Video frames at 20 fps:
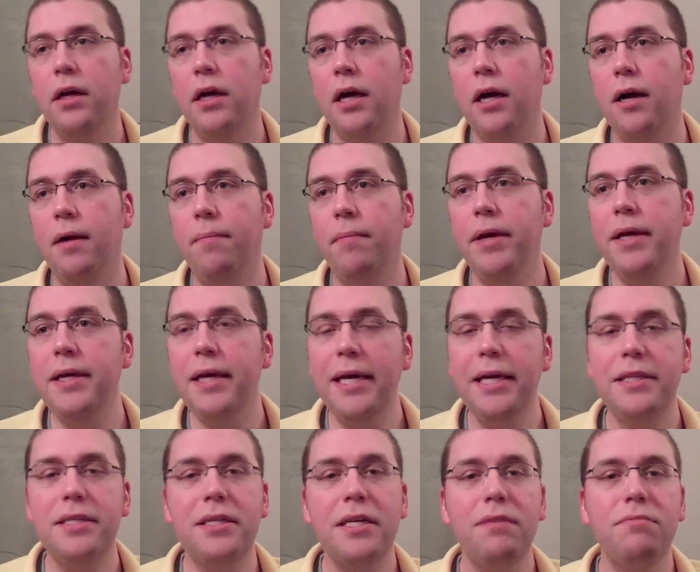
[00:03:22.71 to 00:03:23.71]
Um, it,
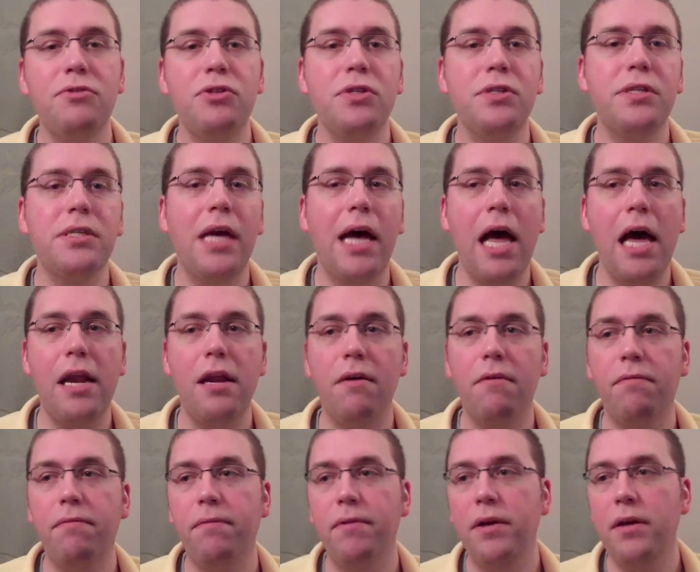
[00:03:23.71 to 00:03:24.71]
it seems just kind
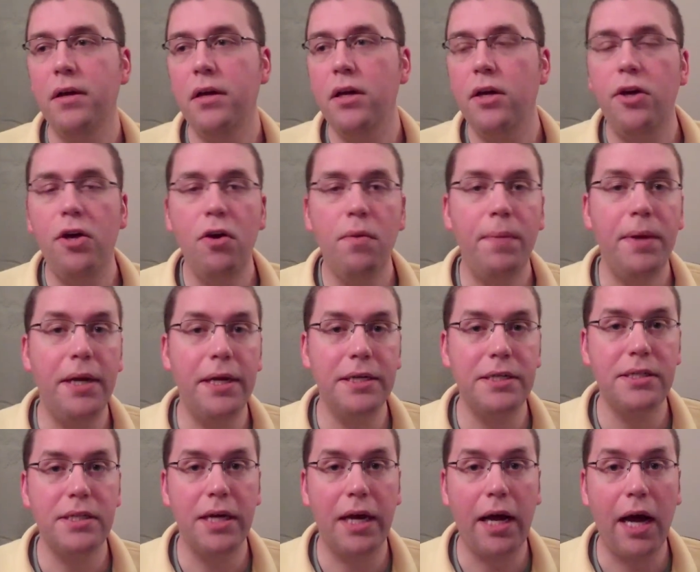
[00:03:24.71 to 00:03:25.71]
of
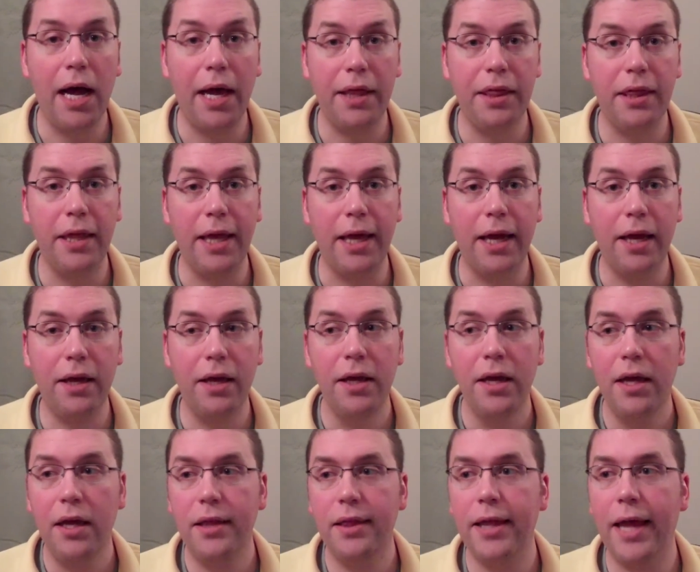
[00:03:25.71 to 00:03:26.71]
humanistic, I think,
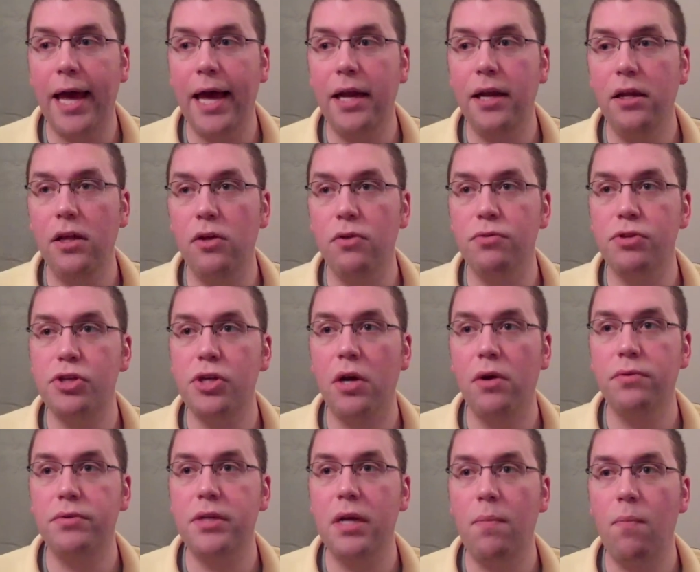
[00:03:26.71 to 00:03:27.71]
that you
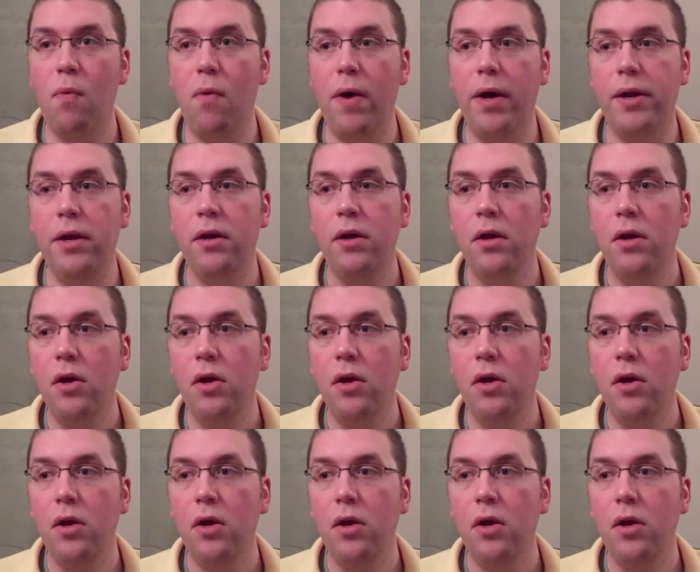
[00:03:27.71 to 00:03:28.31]
show someone